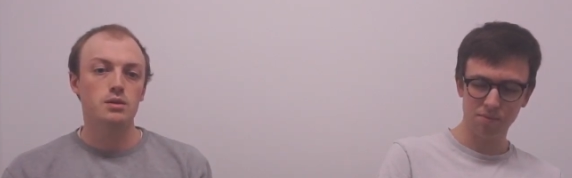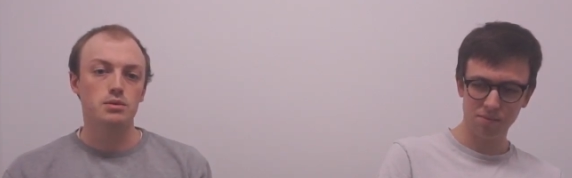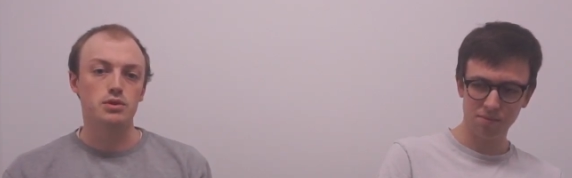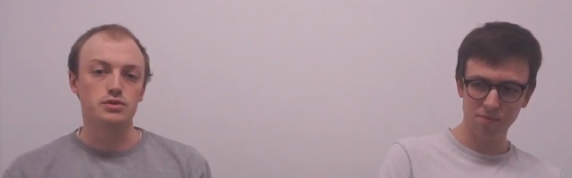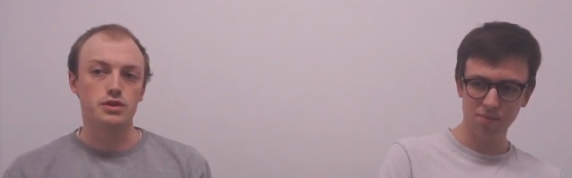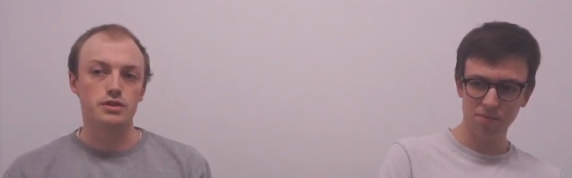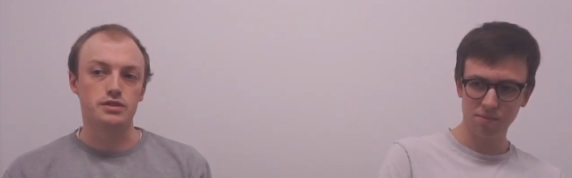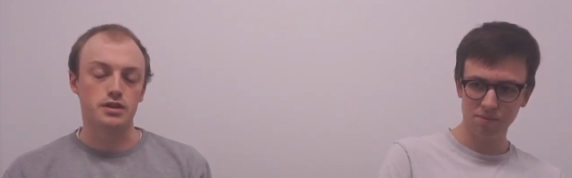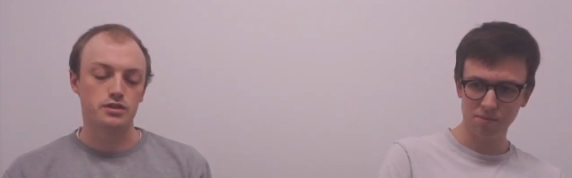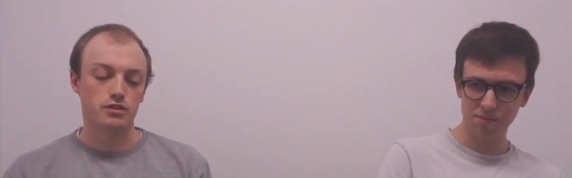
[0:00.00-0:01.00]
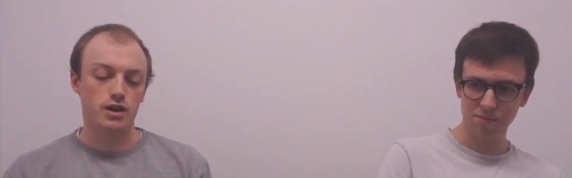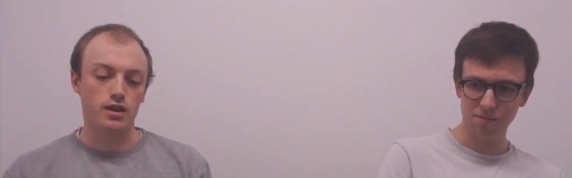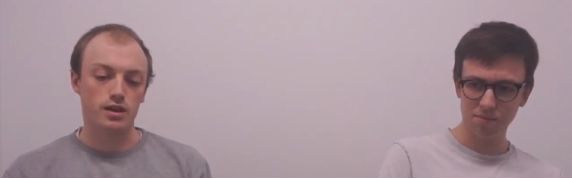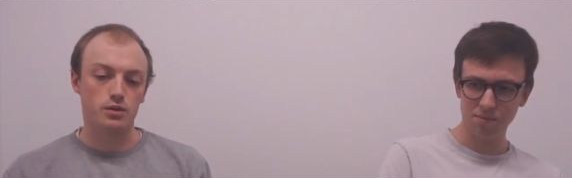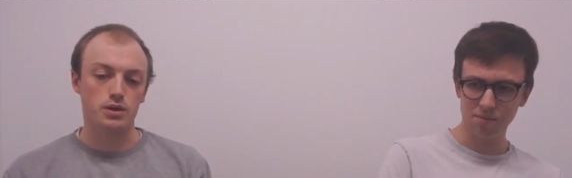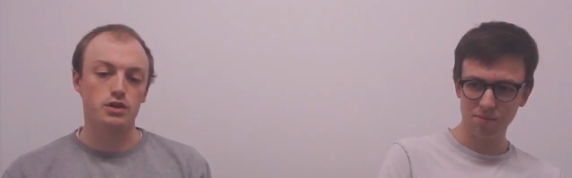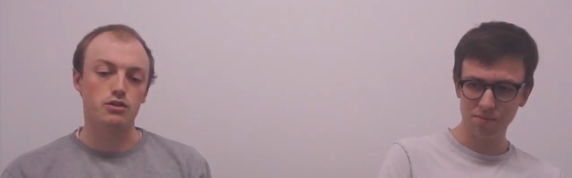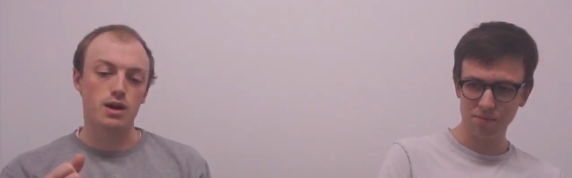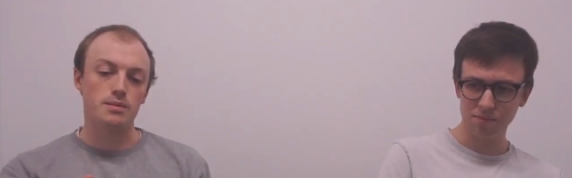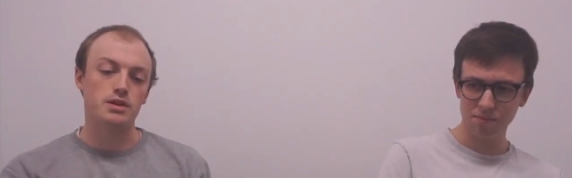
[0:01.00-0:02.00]
Speaker 1: but also there's things around like when
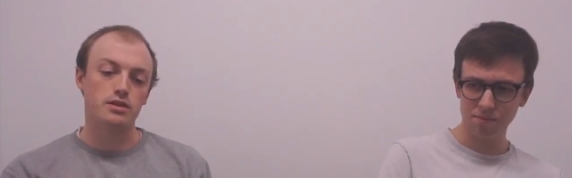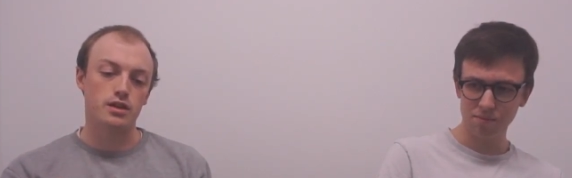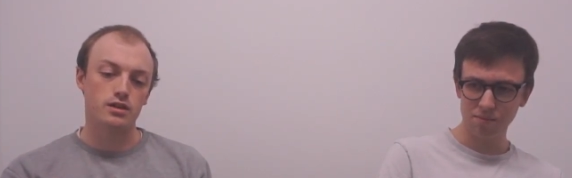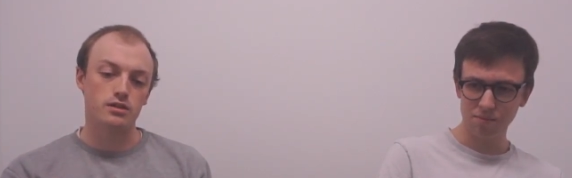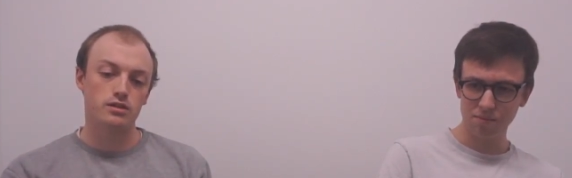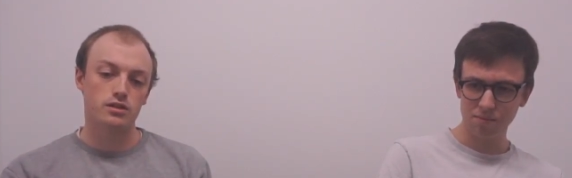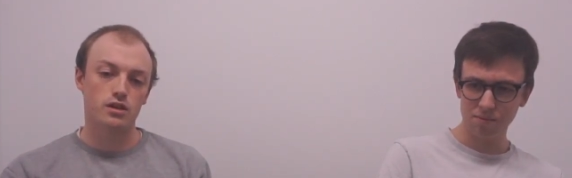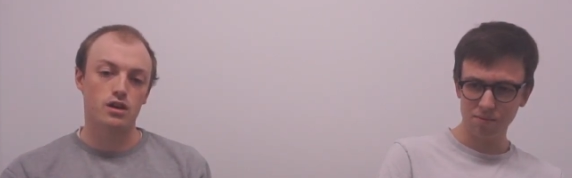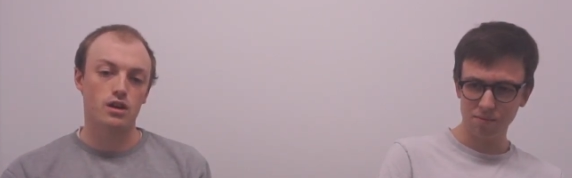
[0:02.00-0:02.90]
you're grabbing things.